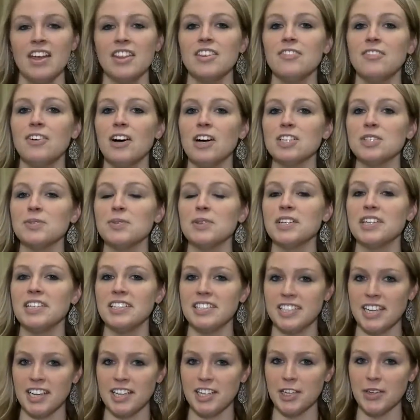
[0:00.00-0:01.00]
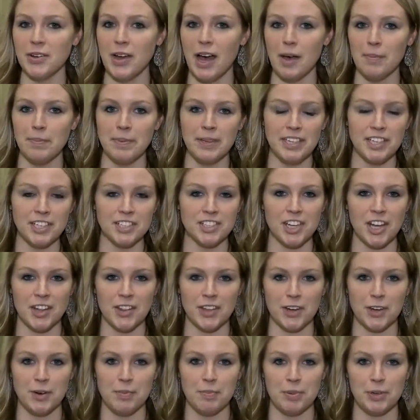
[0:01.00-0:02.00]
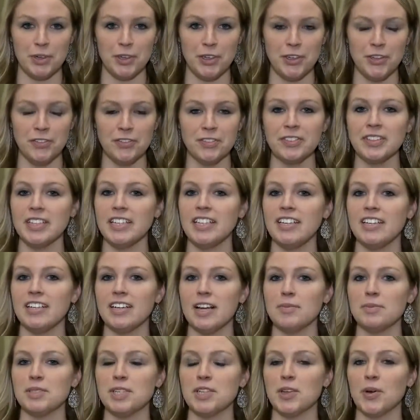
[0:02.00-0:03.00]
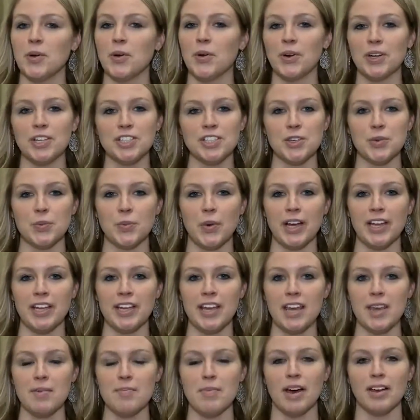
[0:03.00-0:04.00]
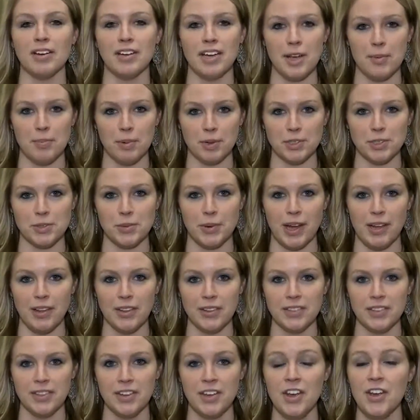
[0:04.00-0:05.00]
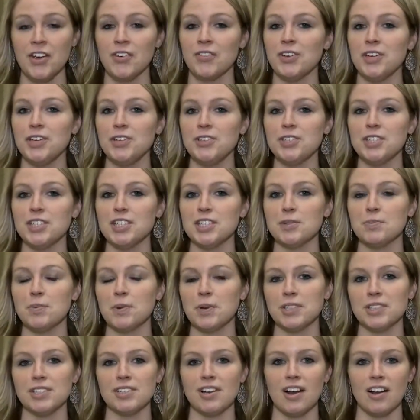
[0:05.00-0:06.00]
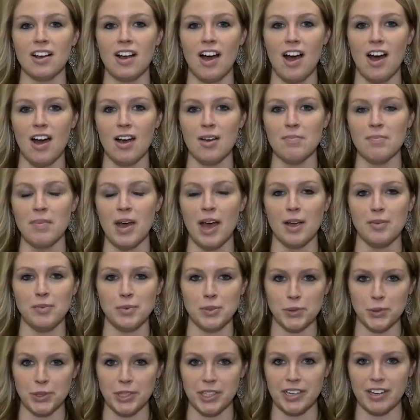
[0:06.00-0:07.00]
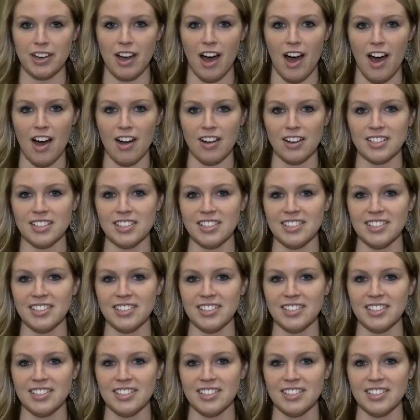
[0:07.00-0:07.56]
The Vols will continue helping each other improve leading up to the orange and white game on April 12th. For UTSports.com, I'm Julia Cox.